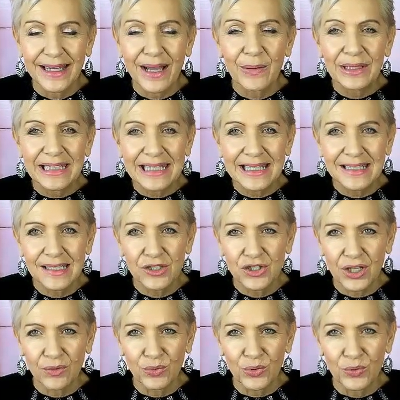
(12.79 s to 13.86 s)
Now, it is a
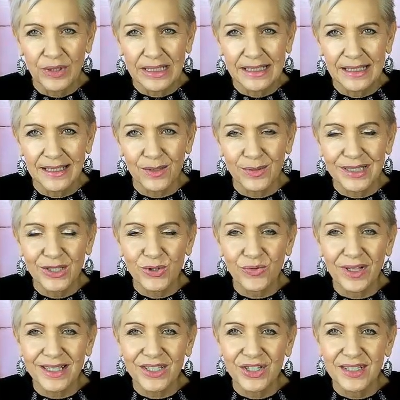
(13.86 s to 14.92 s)
general reading, so it's
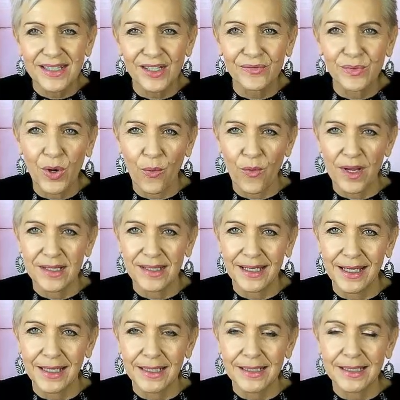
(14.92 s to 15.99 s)
trust yourself, what
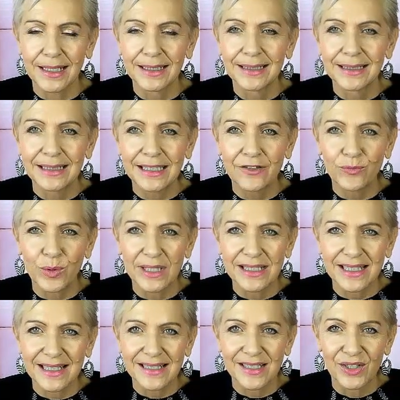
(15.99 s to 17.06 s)
resonates, leave what
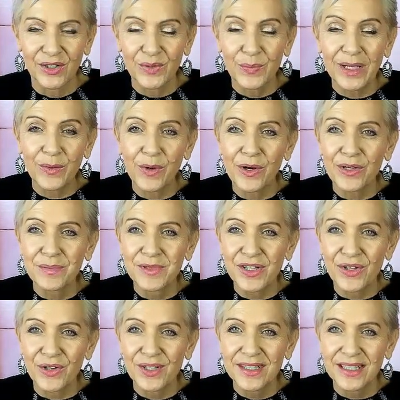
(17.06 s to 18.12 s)
does not. Big welcome to
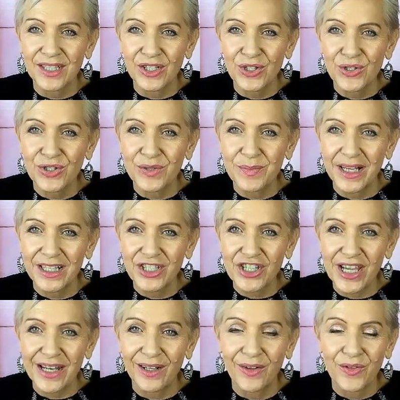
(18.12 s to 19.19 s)
those that are new to my
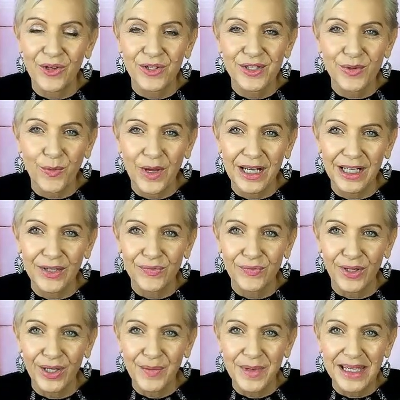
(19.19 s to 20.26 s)
channel and those that regularly
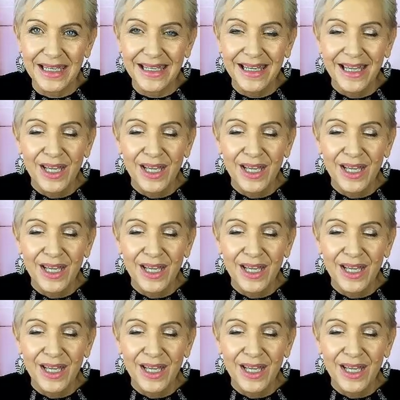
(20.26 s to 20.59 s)
follow me.